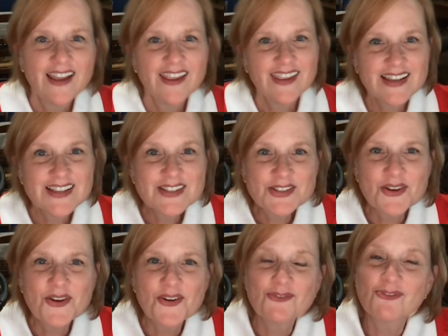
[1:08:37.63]
Yeah,
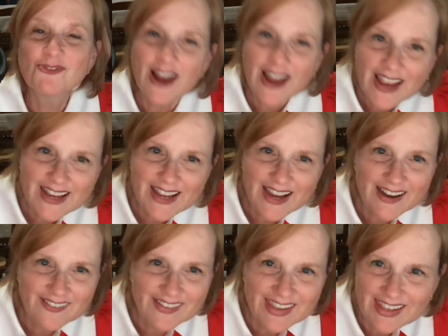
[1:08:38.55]
so
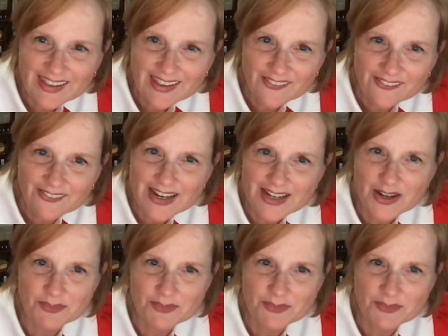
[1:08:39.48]
Ray